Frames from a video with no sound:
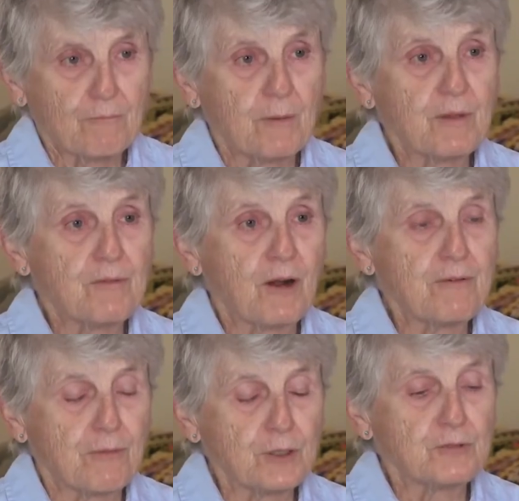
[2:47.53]
From the
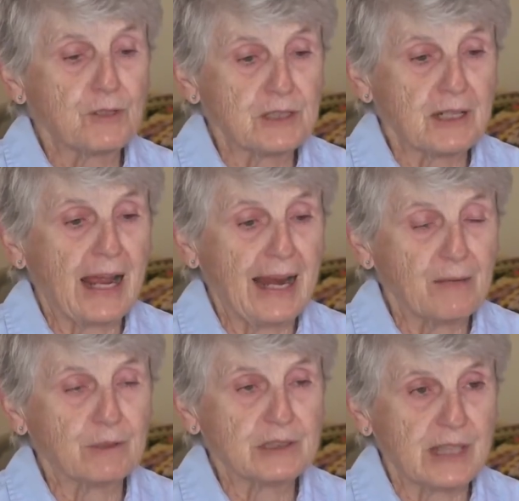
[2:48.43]
very first visit I
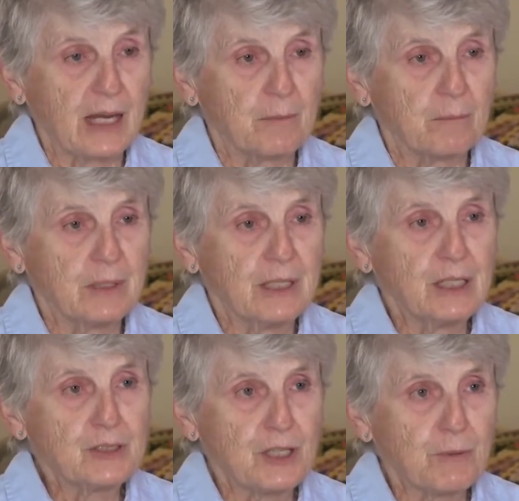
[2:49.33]
had with Sam,
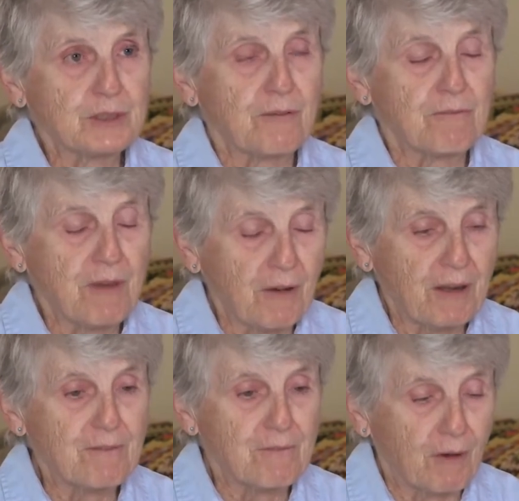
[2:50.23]
she was a
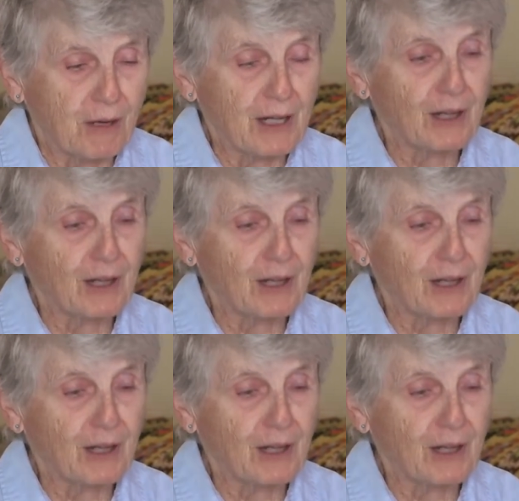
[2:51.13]
very, very